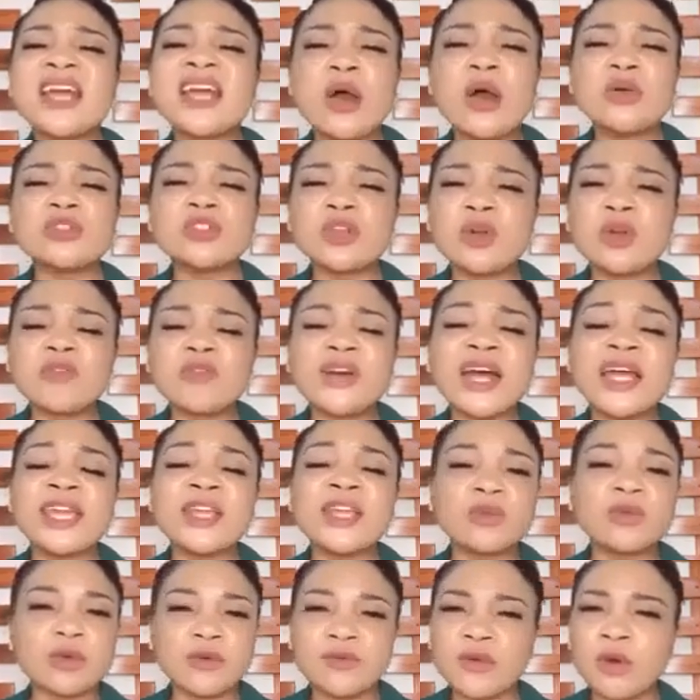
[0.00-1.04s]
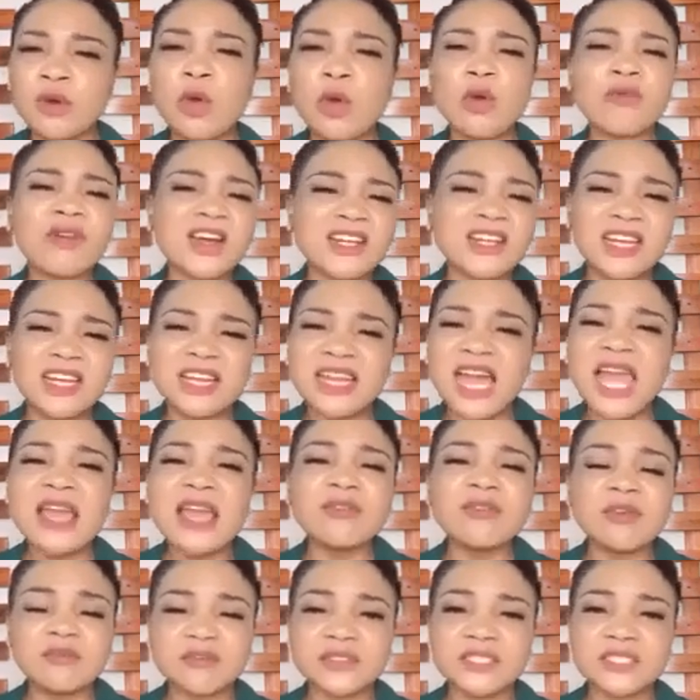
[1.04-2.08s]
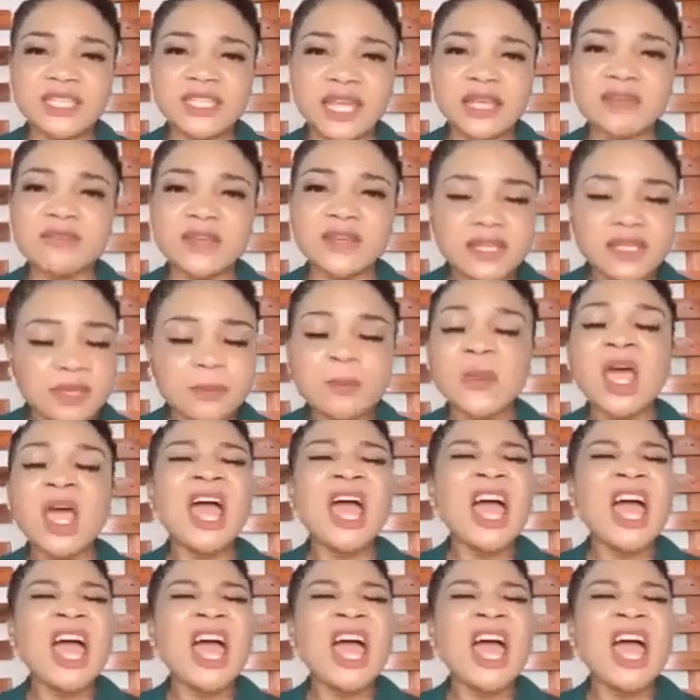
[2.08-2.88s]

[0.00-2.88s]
the counsel of Ahithophel over the life of David.